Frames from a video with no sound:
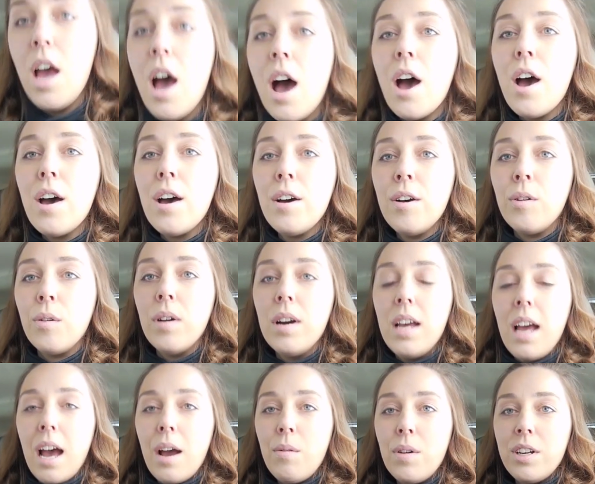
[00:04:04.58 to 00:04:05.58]
Oh,
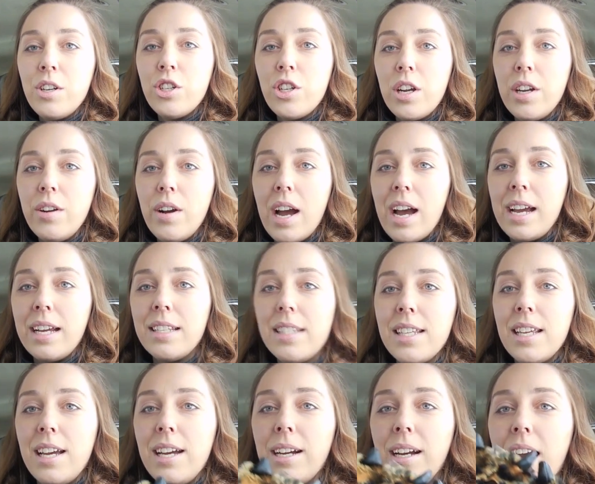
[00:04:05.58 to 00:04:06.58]
I want to show you guys.
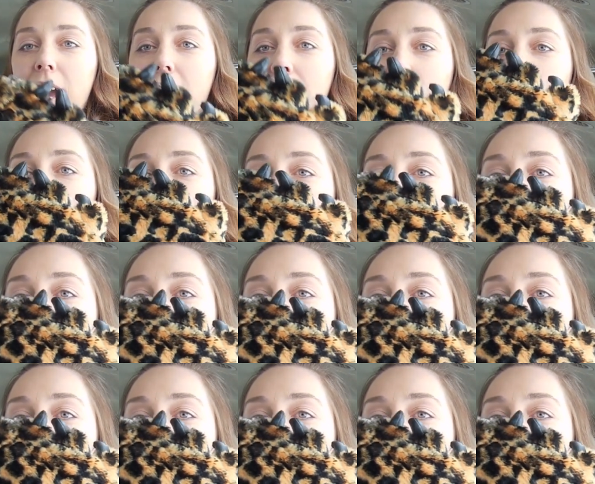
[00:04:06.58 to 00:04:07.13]
Look, I have my